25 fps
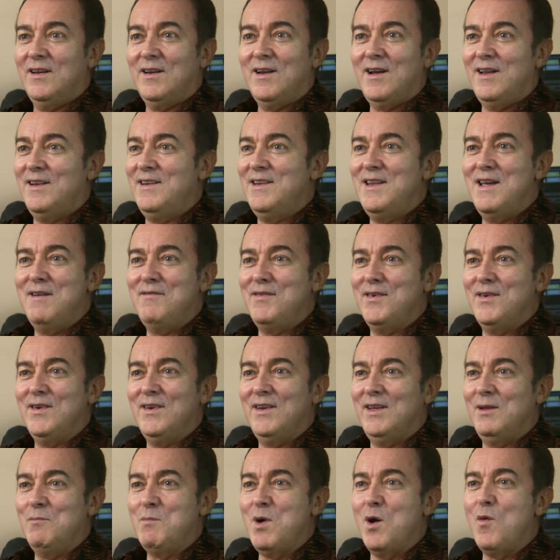that I'd
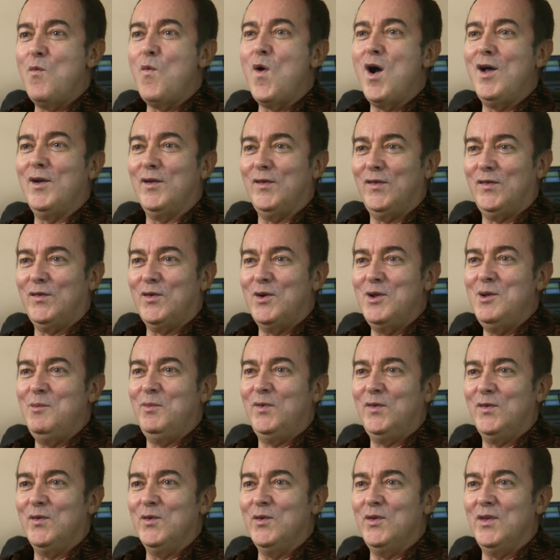never in my wildest
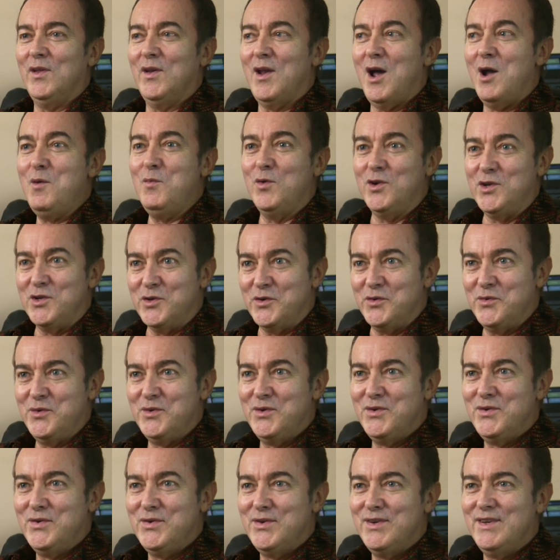dreams thought that I would do.
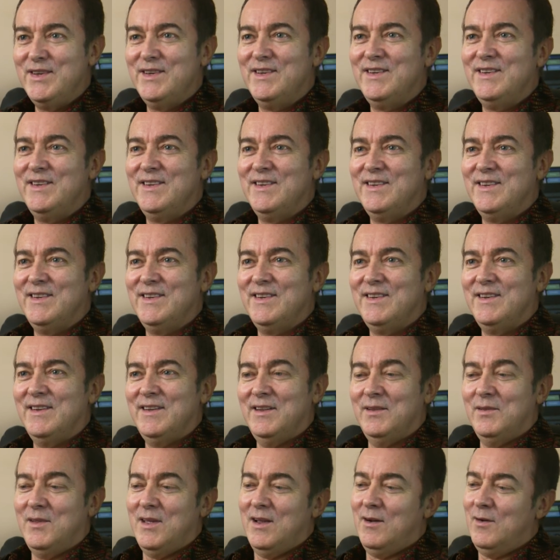
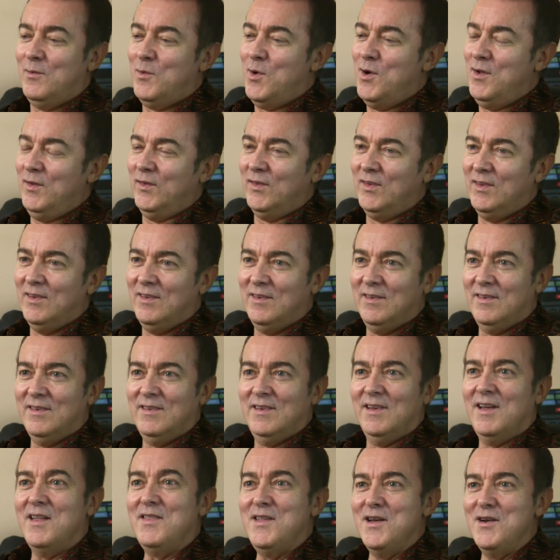And there it was.
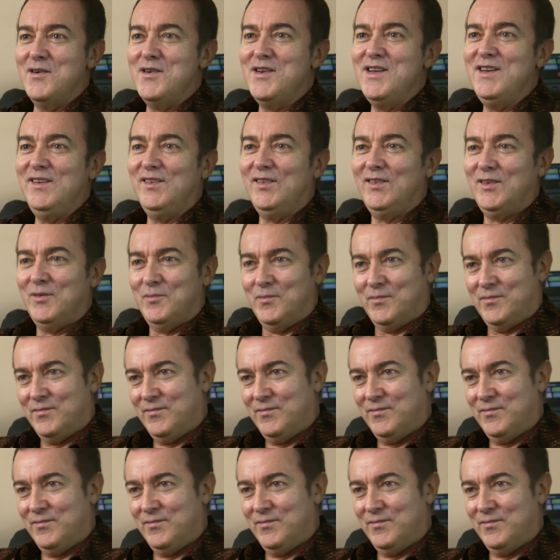And there it is.